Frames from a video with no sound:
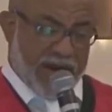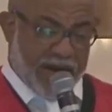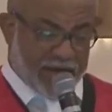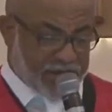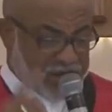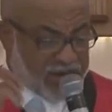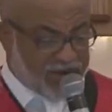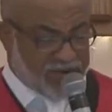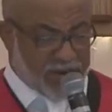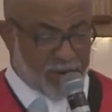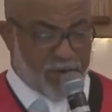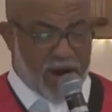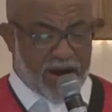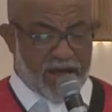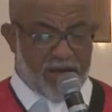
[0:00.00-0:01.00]
As the living
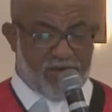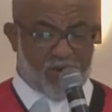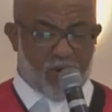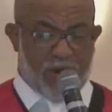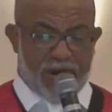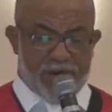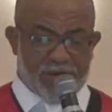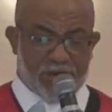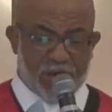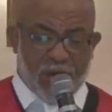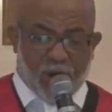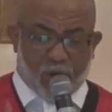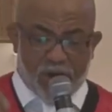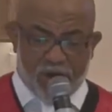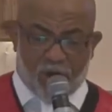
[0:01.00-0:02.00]
body of Christ,
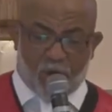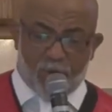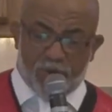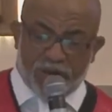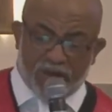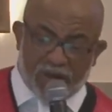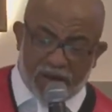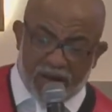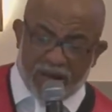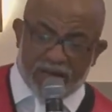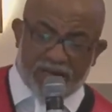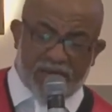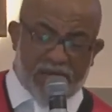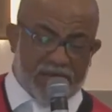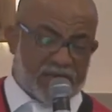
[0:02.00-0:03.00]
we hope in the
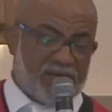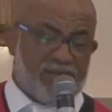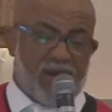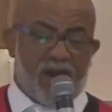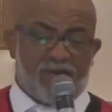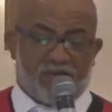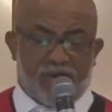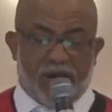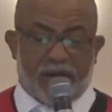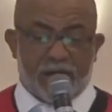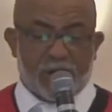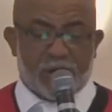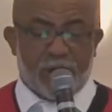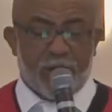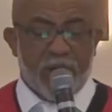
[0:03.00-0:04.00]
context of our
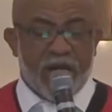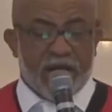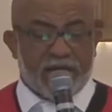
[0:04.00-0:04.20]
fellowship